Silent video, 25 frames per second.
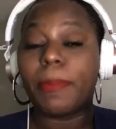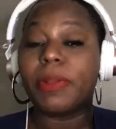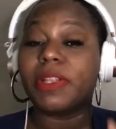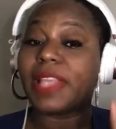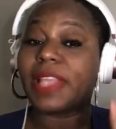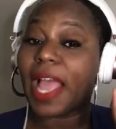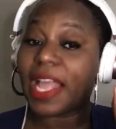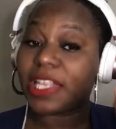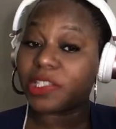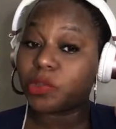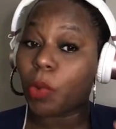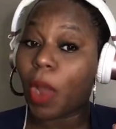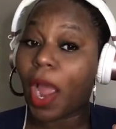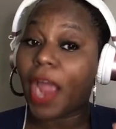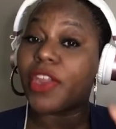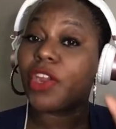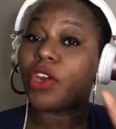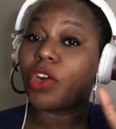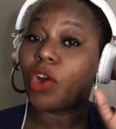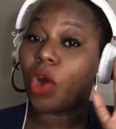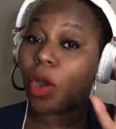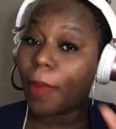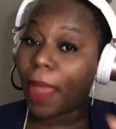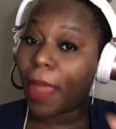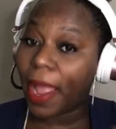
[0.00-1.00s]
But that's why you're
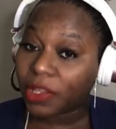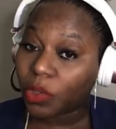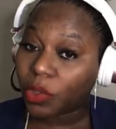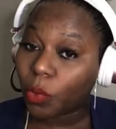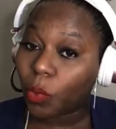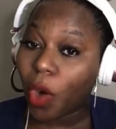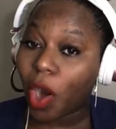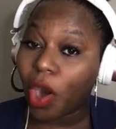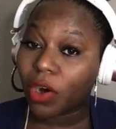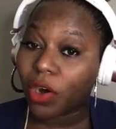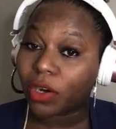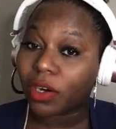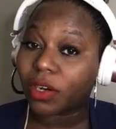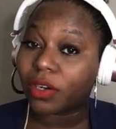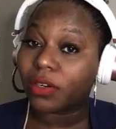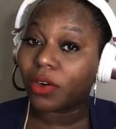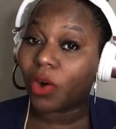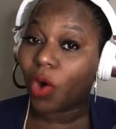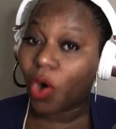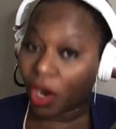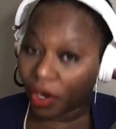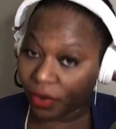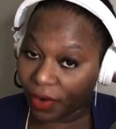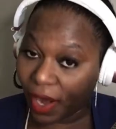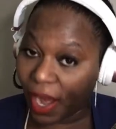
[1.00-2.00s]
going back to work
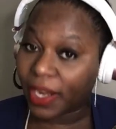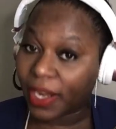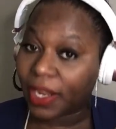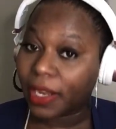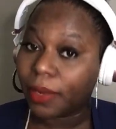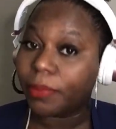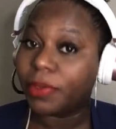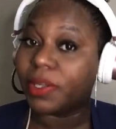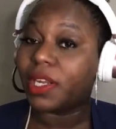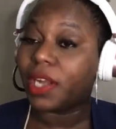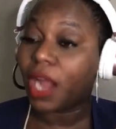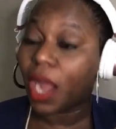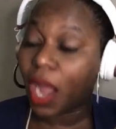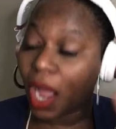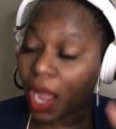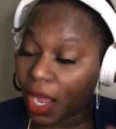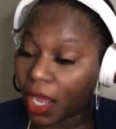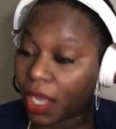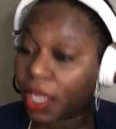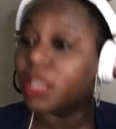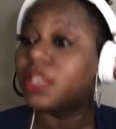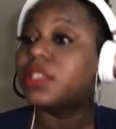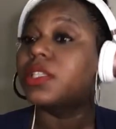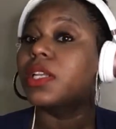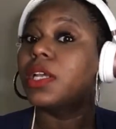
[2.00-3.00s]
already,
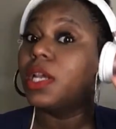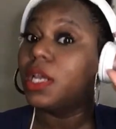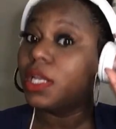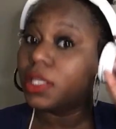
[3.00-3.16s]
because